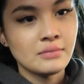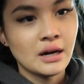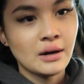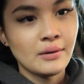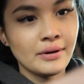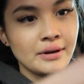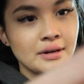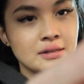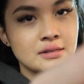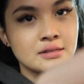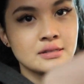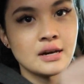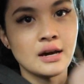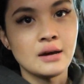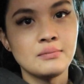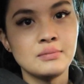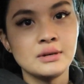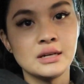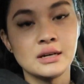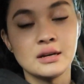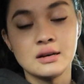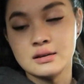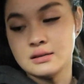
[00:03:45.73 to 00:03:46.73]
I went
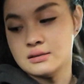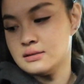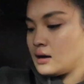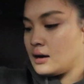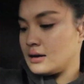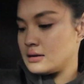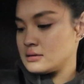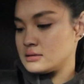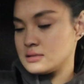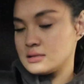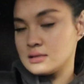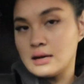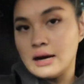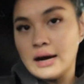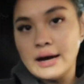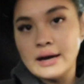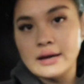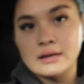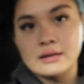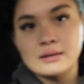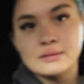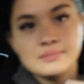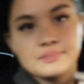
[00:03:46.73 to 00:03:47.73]
inside because got
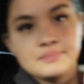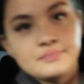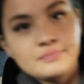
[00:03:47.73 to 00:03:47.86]
Sky